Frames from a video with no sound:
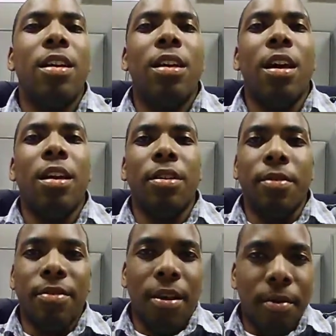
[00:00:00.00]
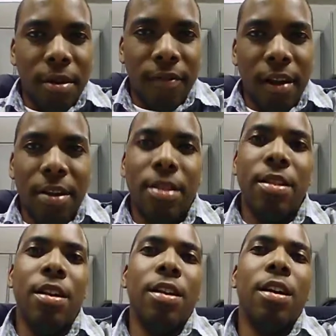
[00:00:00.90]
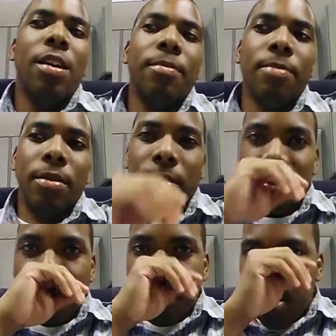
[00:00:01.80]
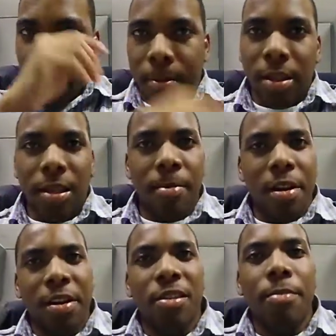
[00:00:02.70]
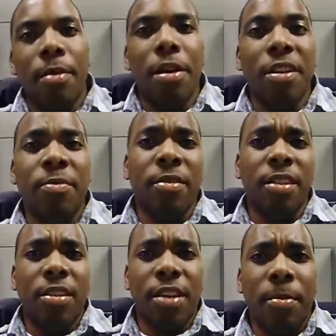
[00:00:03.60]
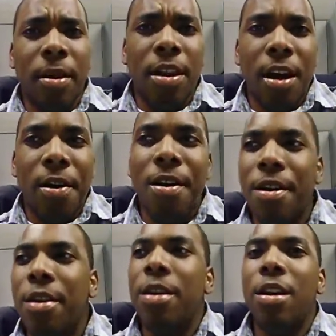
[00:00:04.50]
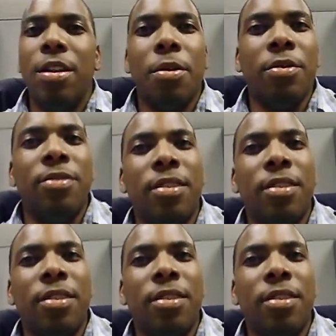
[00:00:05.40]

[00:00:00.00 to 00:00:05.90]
and a Golden State Warriors fan. And of course, I want to talk about the Bay Area sports landscape right now. Of course, as you can